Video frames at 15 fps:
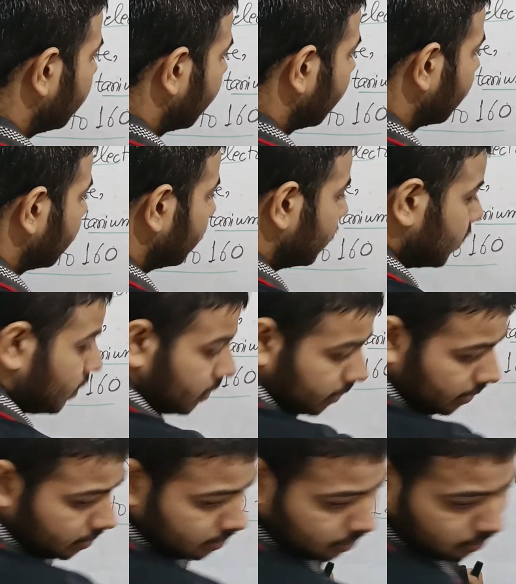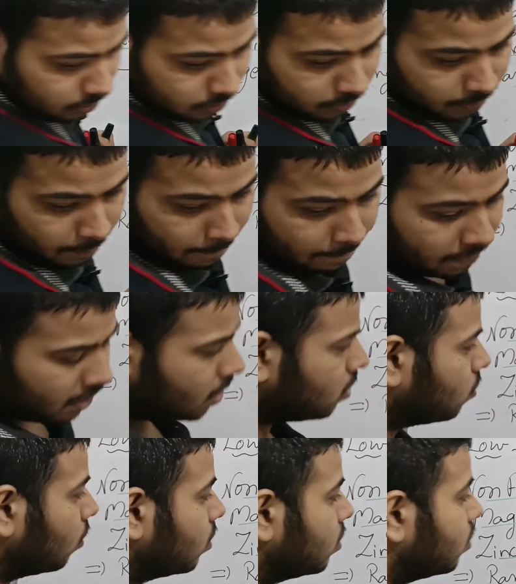degree Celsius.
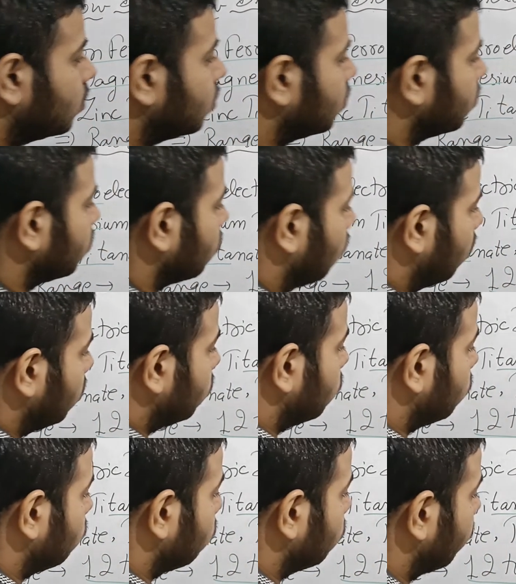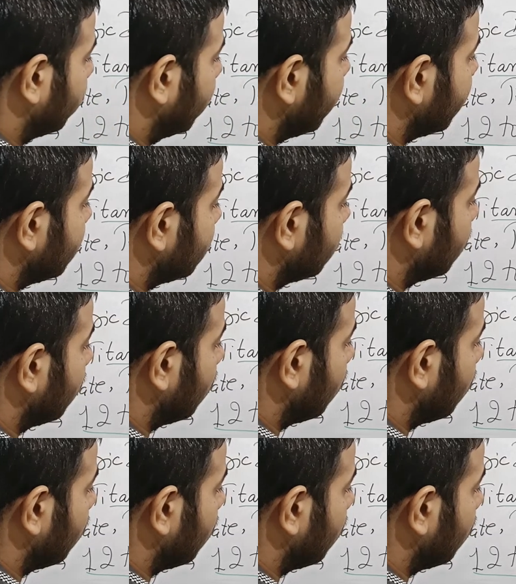So it's not 220, it's